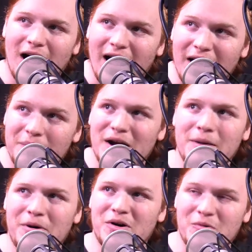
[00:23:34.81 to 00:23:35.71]
And my
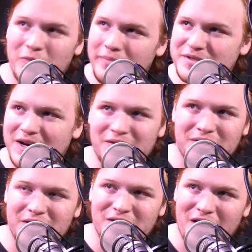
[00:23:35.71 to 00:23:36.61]
opponent whips out
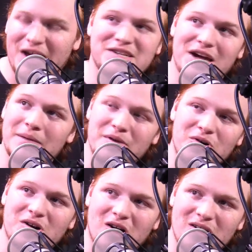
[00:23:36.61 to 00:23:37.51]
their
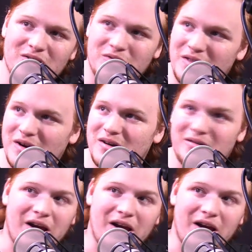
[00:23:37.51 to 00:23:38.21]
anti-mill card or their